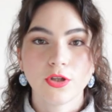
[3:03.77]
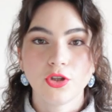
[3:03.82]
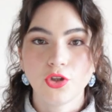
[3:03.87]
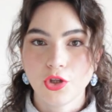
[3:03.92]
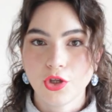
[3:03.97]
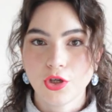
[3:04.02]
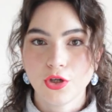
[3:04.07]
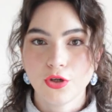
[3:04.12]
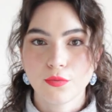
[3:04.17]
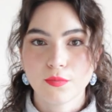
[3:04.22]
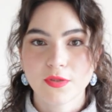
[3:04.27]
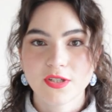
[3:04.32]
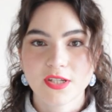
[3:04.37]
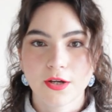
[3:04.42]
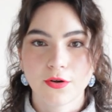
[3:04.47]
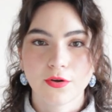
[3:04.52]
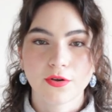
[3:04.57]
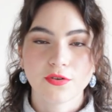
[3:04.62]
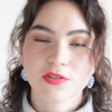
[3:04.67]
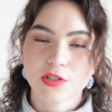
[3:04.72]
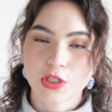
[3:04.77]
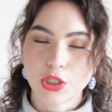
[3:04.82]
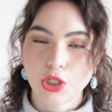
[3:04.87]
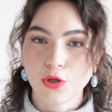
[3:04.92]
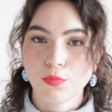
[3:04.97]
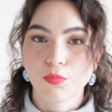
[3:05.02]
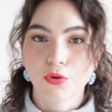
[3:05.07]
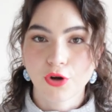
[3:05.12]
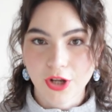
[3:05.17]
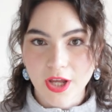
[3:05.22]
new materials and
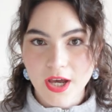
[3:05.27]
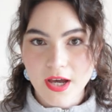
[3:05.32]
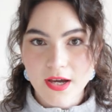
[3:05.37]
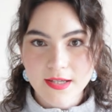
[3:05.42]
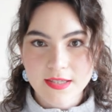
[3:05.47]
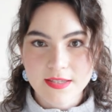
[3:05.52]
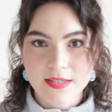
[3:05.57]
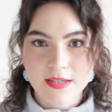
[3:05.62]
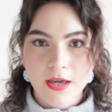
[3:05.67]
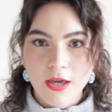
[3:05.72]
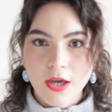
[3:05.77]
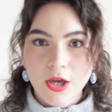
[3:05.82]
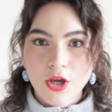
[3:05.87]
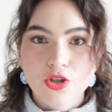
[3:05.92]
new products.